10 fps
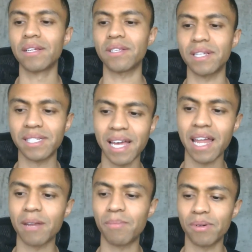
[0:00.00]
So they
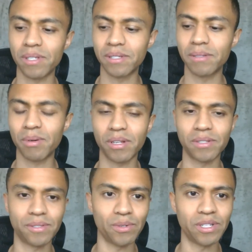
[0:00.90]
scan it and put, put a
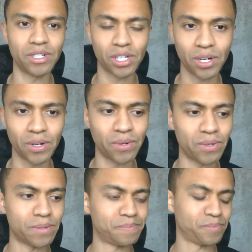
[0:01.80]
two digit code
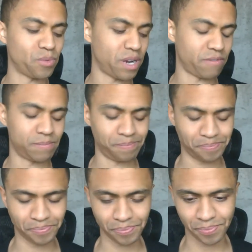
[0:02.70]
or whatever.
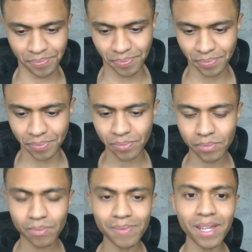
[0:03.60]

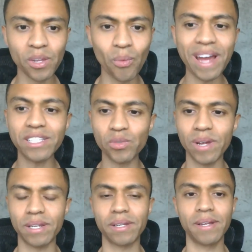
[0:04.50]
The way it's
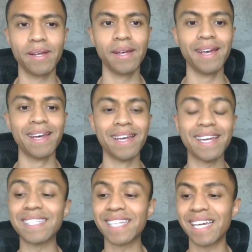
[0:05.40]
written
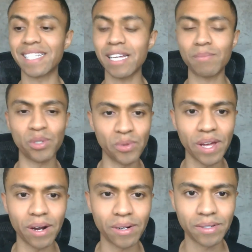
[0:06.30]
gets kicked up to
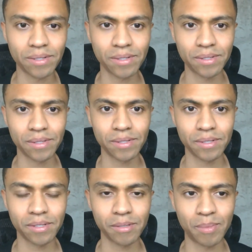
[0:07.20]
their
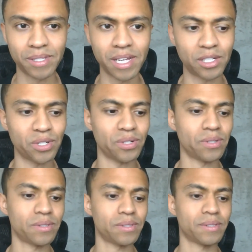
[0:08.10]

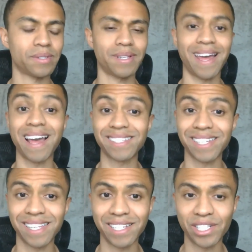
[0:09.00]
potential
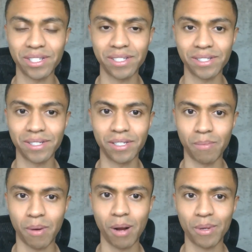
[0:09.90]
escalation
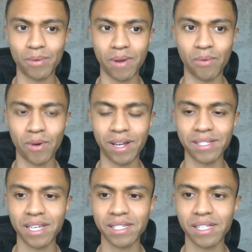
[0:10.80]
department, right? Where it
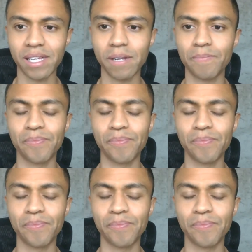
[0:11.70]
gets escalated.